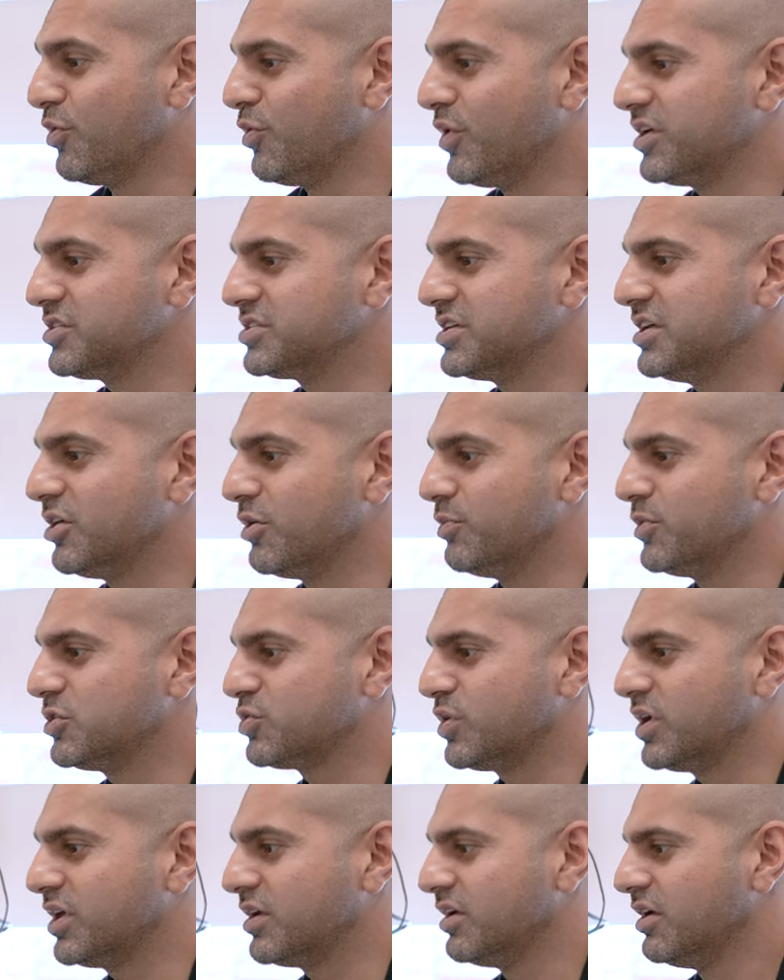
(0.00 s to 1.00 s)
don't want to teeter
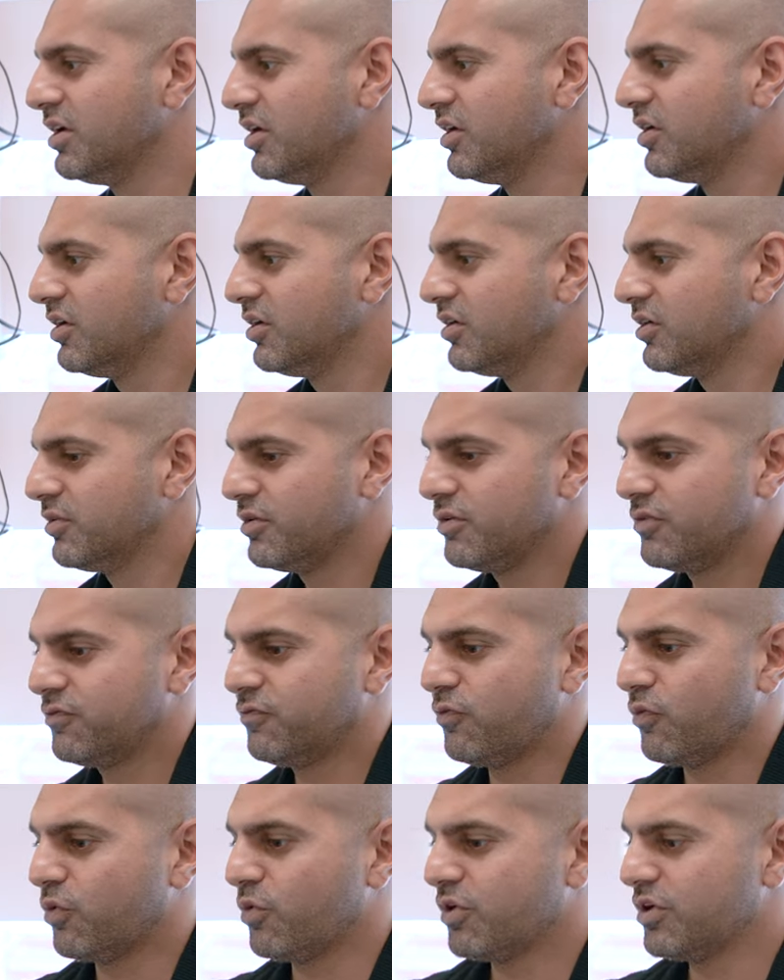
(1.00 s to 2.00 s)
between
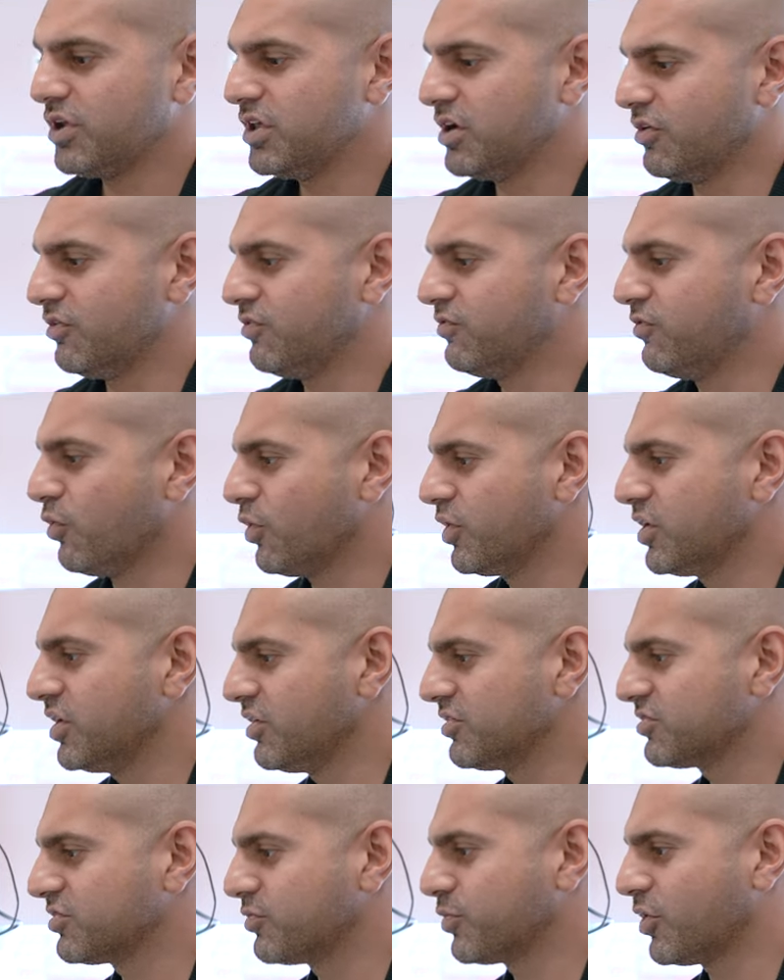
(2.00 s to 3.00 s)
four
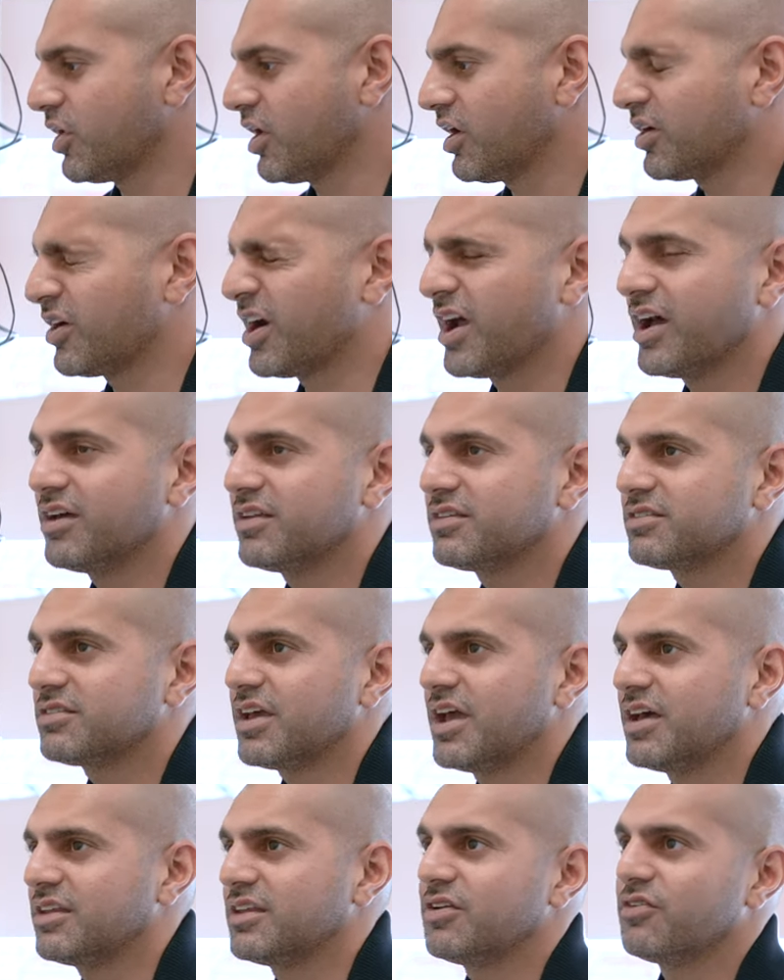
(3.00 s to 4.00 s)
years of progress
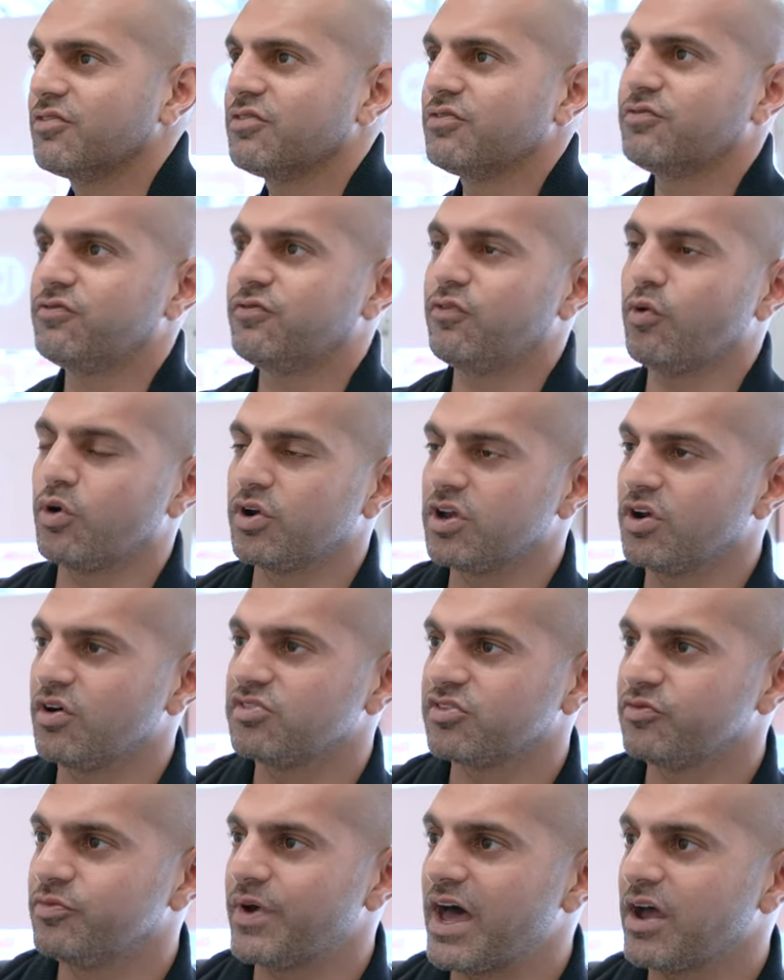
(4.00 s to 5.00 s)
and then 4
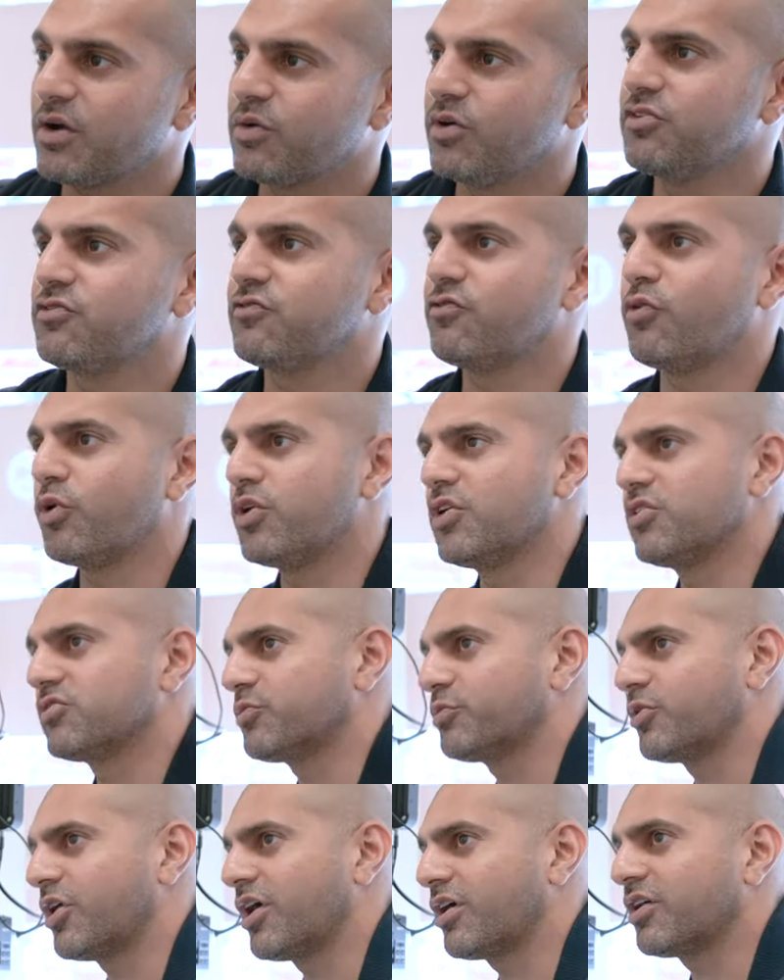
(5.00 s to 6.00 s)
years of backwards. Yep. 4 years
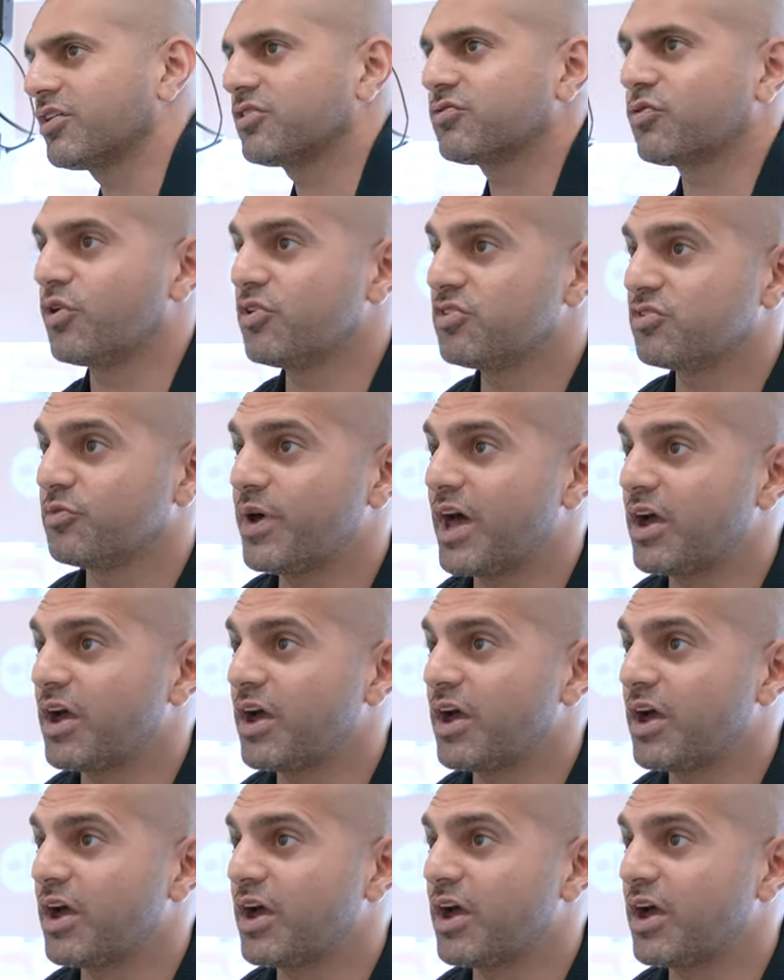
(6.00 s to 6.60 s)
of progress, 4 years of